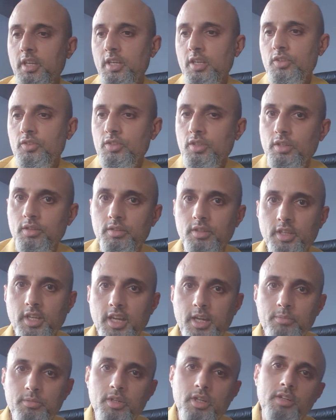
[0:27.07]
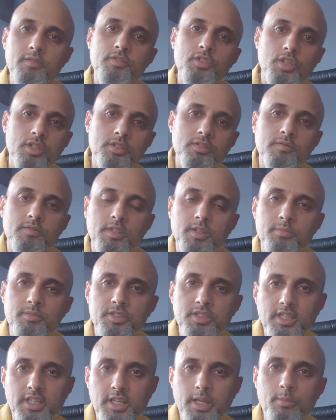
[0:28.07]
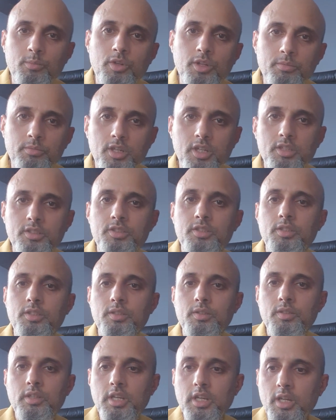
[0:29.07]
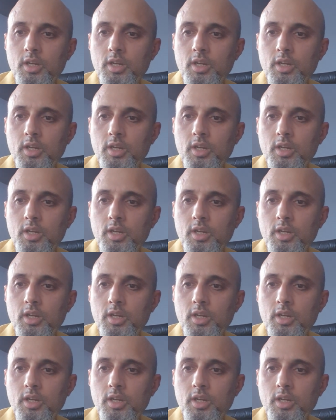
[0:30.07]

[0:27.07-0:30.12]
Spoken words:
So the camera I've chosen for him is the EM1 Mark II